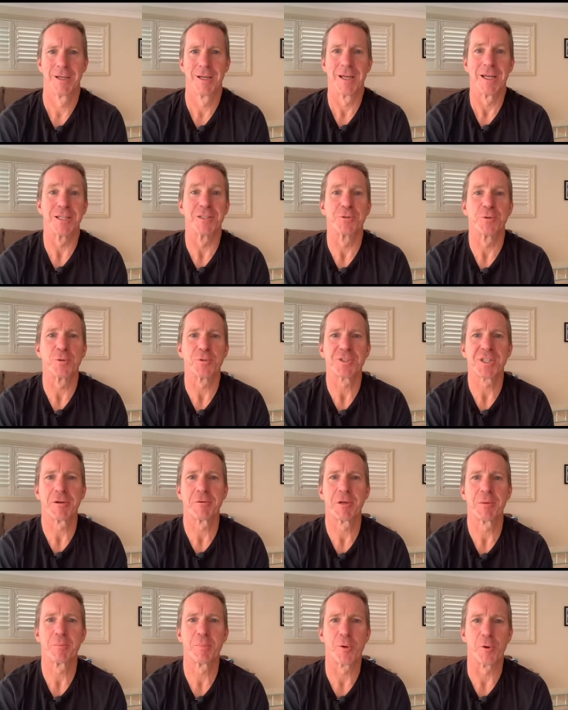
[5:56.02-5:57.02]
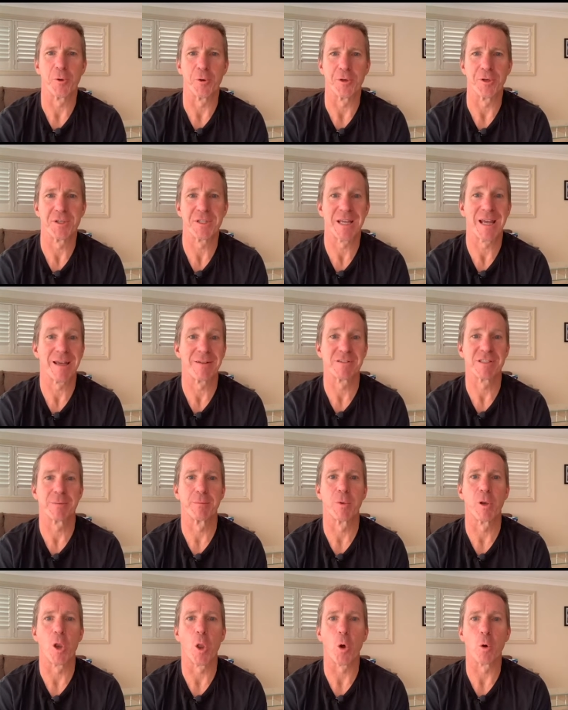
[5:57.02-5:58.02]
It's also important to have
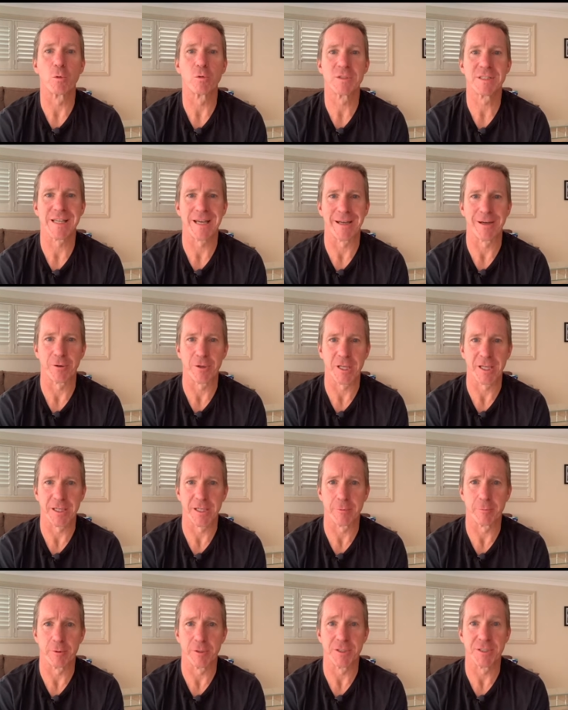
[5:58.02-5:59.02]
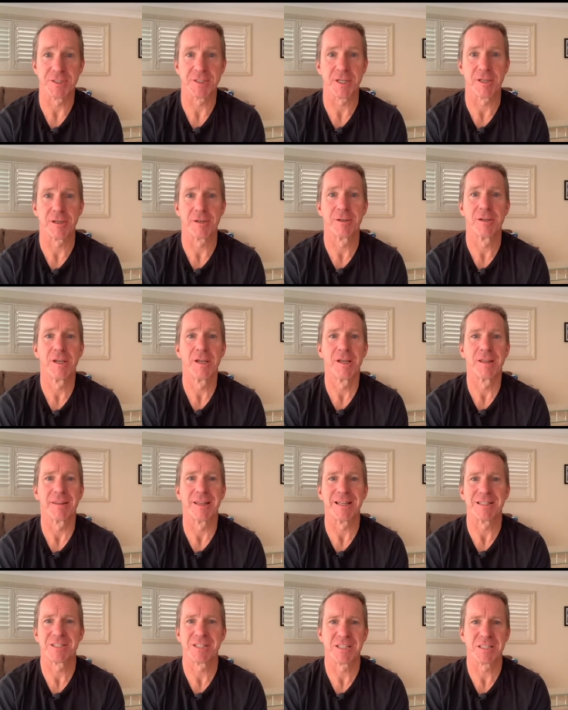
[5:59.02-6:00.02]
some long tail keywords, so
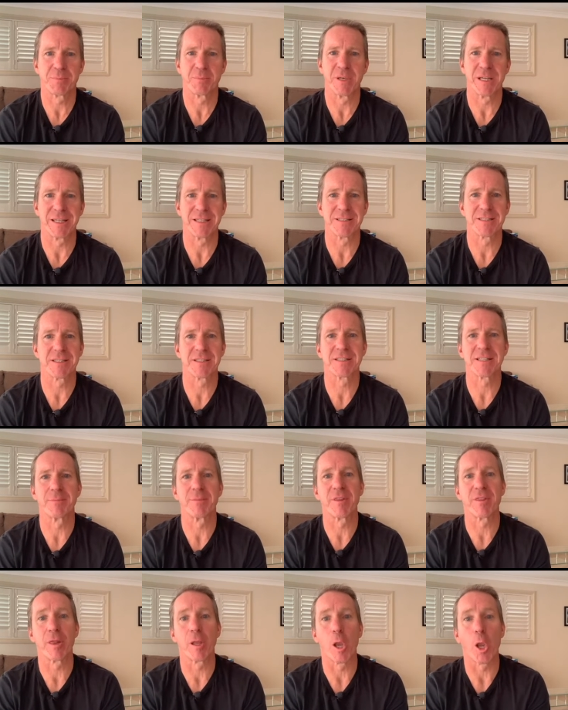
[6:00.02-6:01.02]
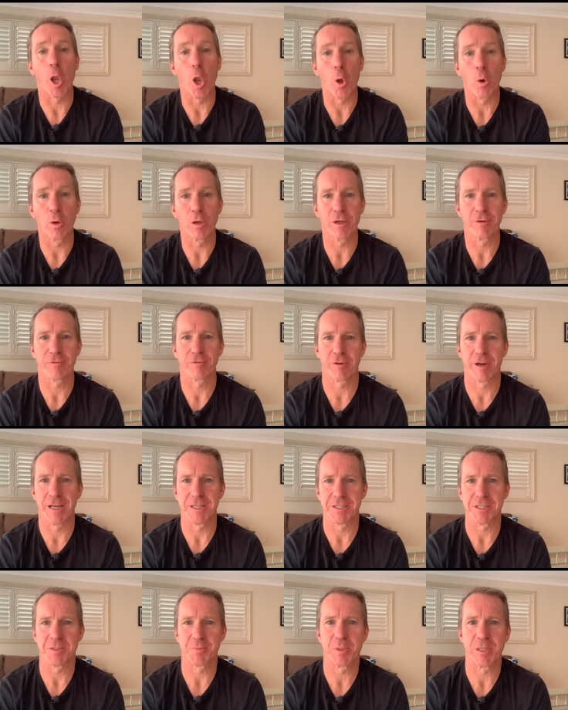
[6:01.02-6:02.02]
that just means some of the longer
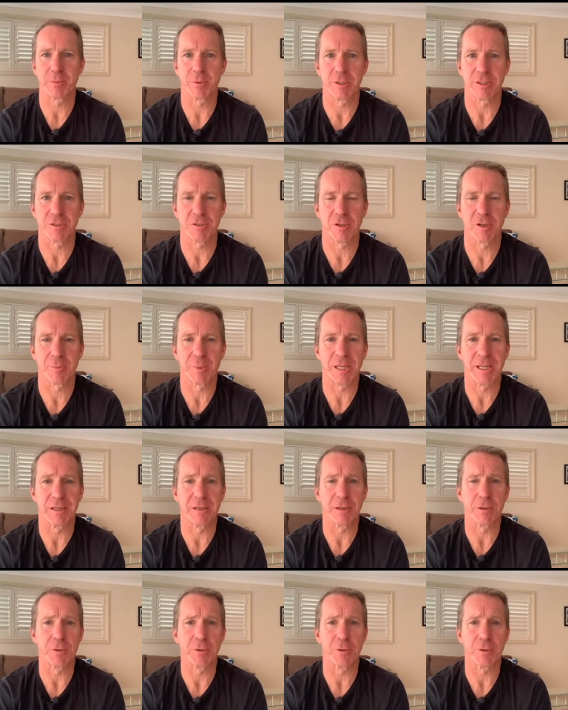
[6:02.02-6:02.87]
phrases people are typing into